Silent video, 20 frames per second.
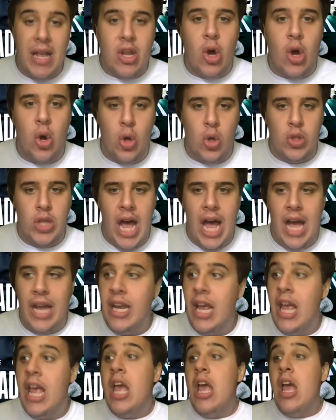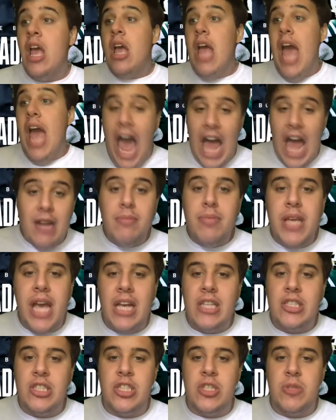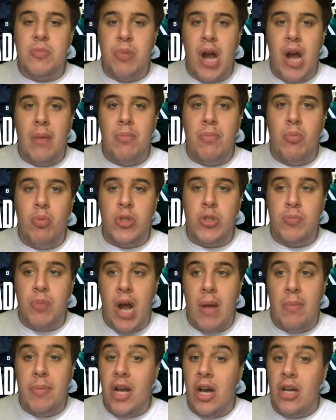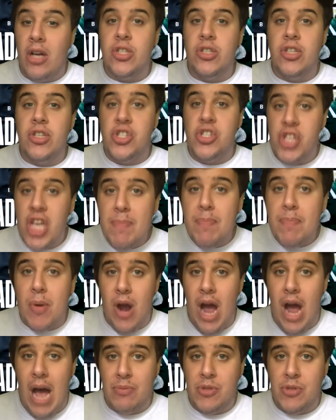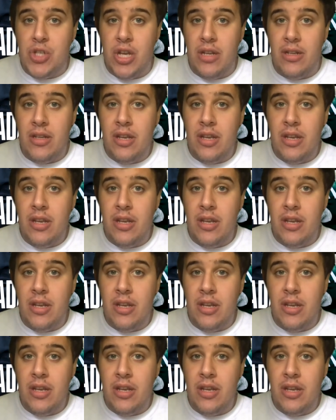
whole lot. Adam Gase was probably also the cheaper option.